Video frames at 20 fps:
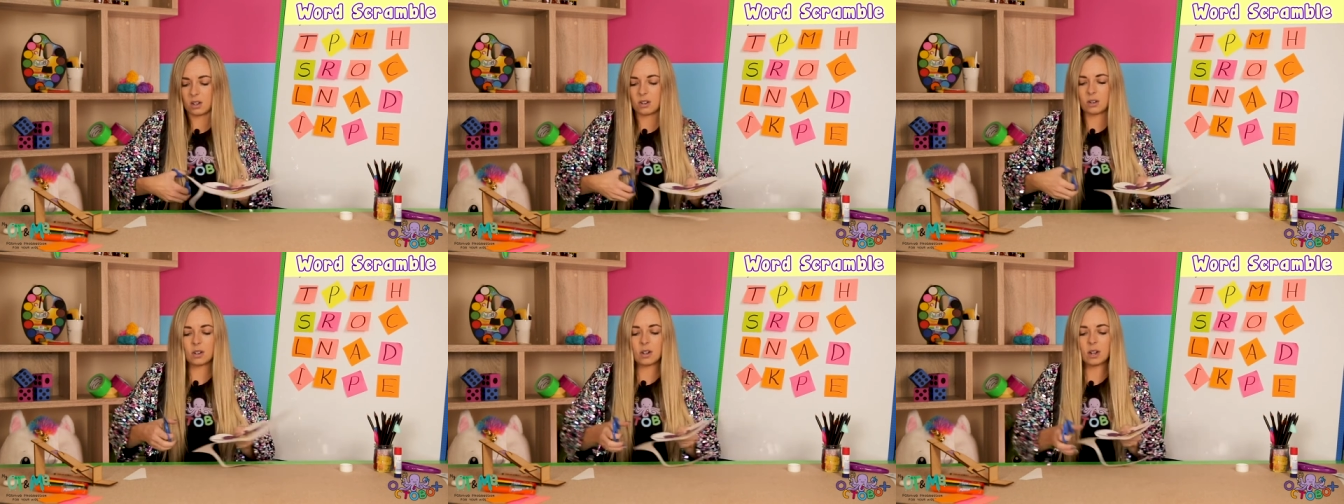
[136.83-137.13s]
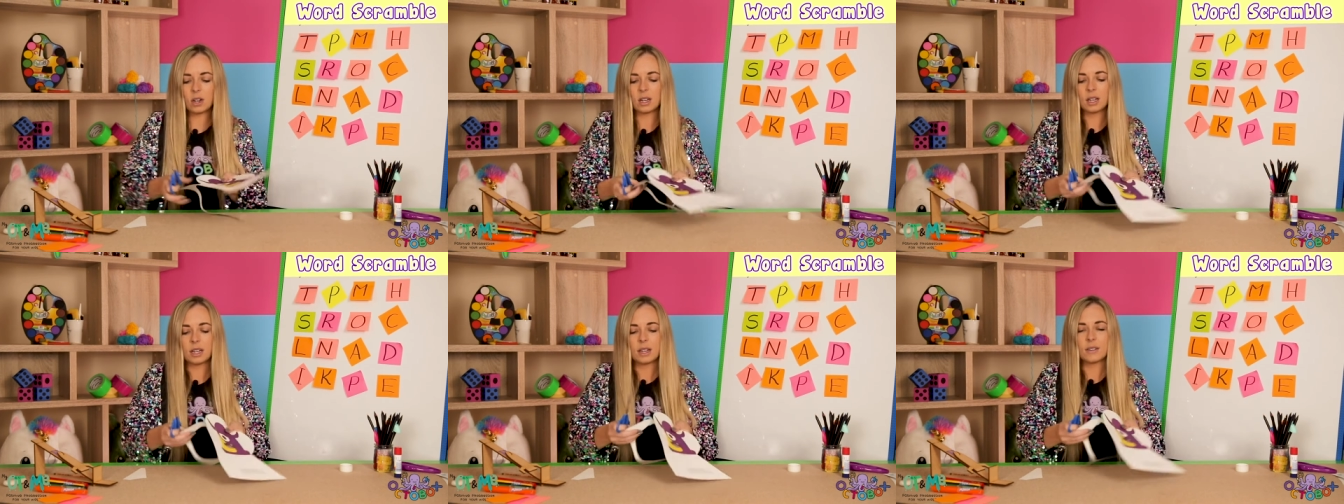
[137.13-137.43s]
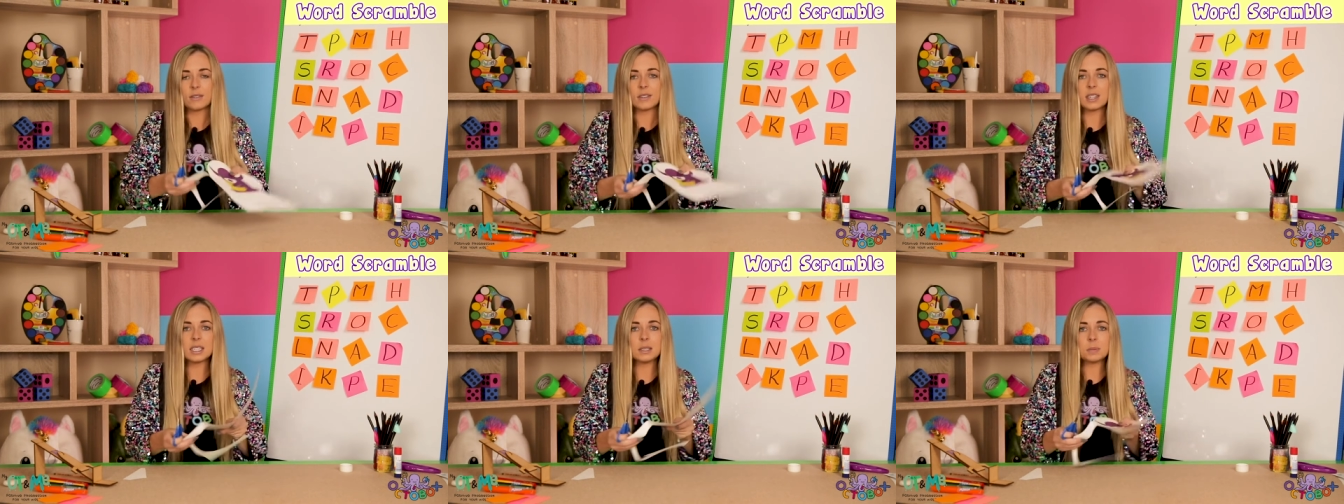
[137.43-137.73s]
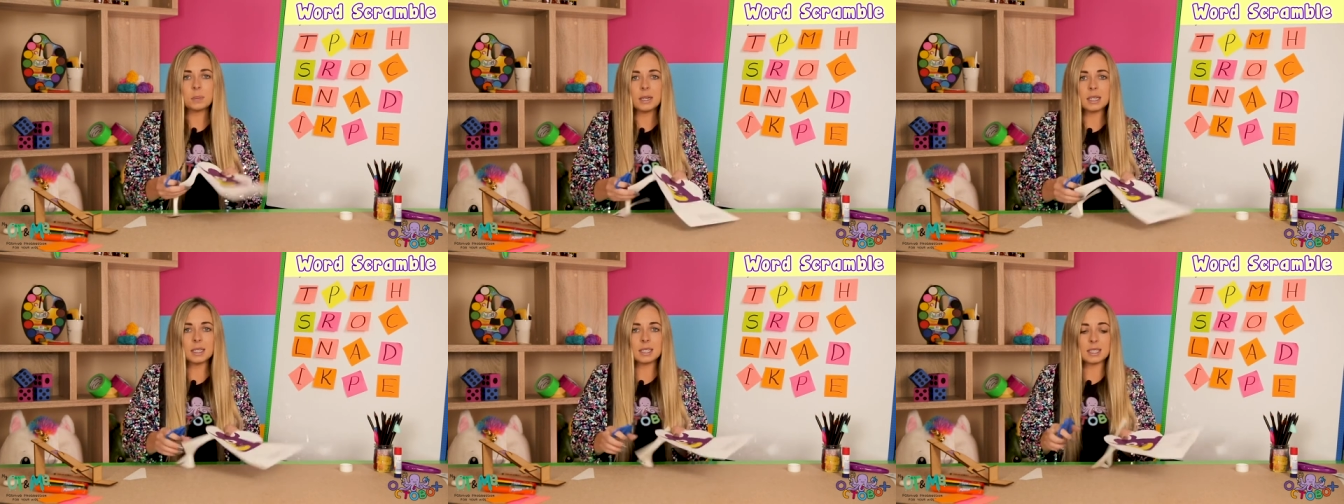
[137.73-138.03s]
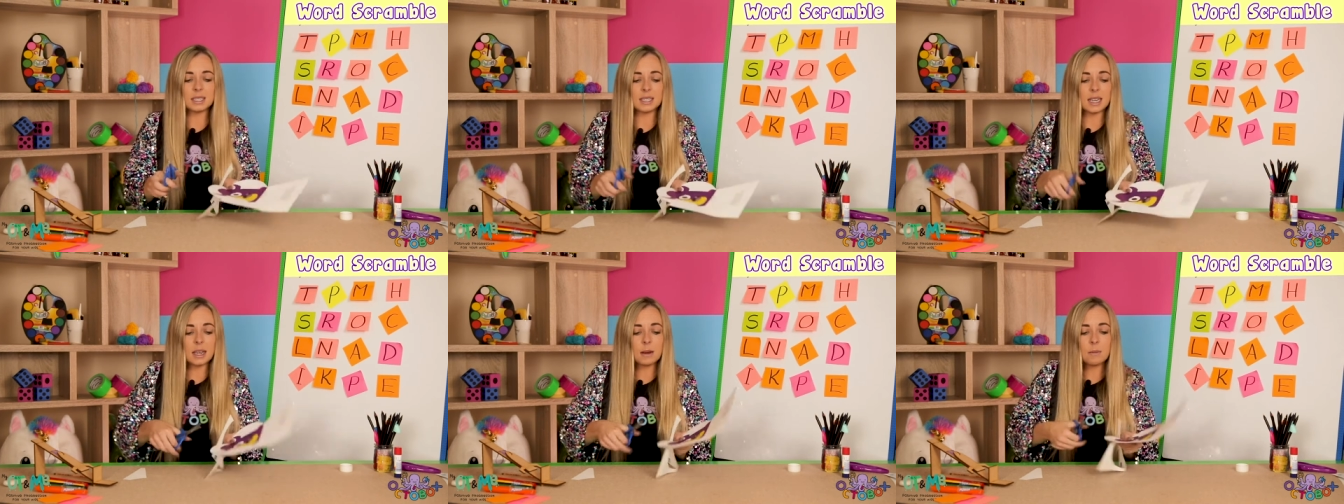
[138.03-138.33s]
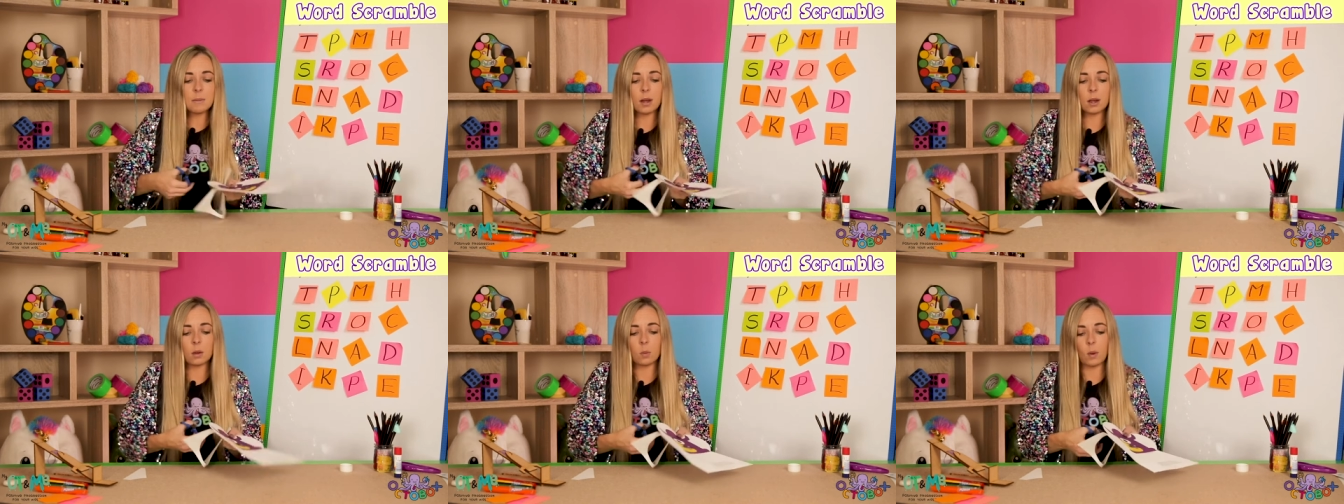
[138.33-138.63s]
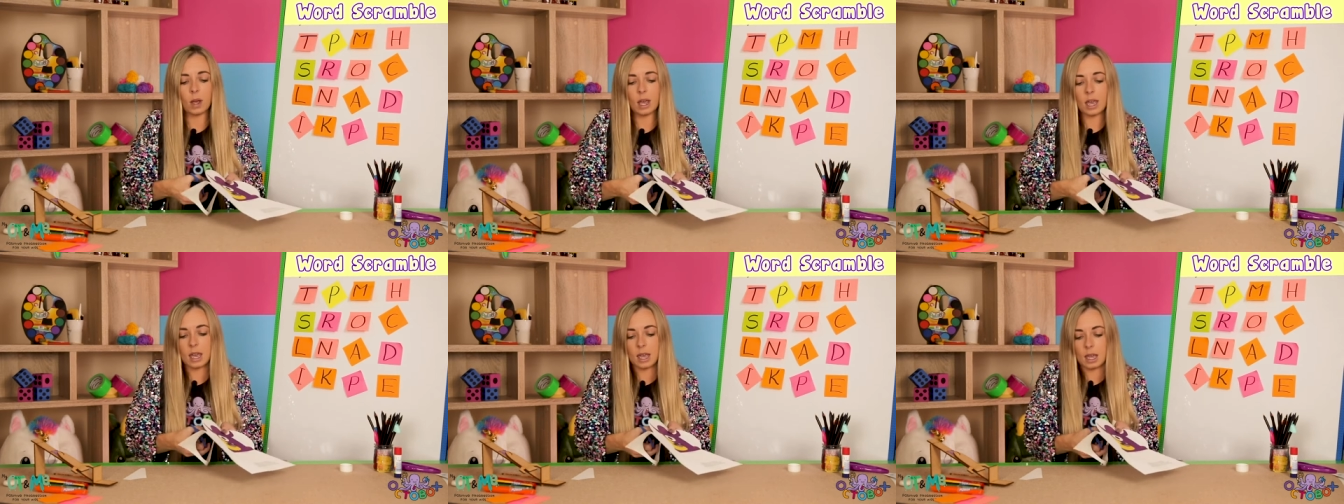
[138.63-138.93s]
Oh, this piece is in my
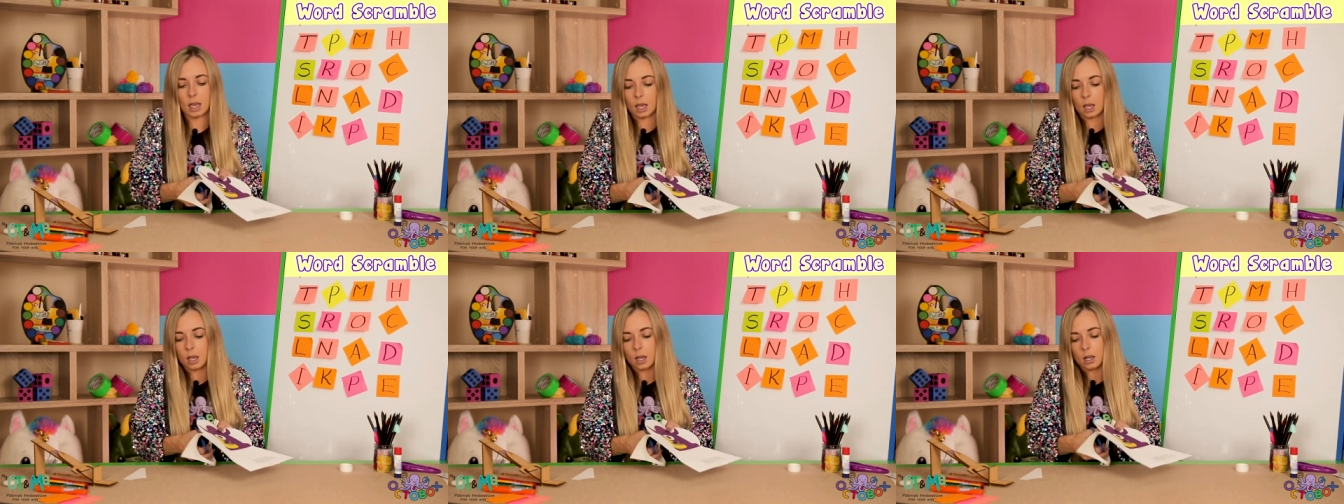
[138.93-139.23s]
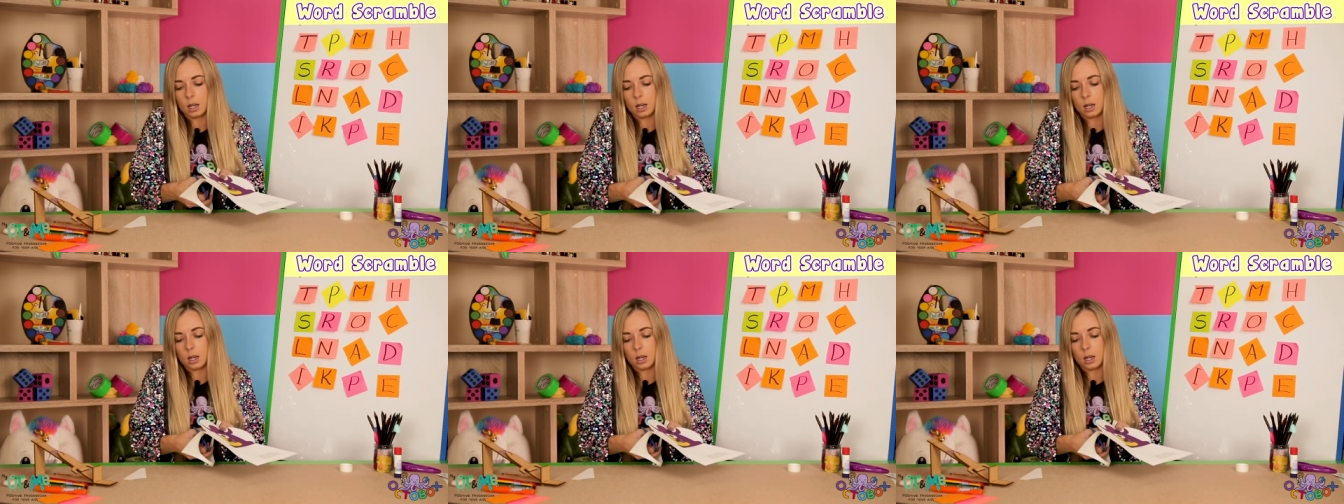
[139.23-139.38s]
way.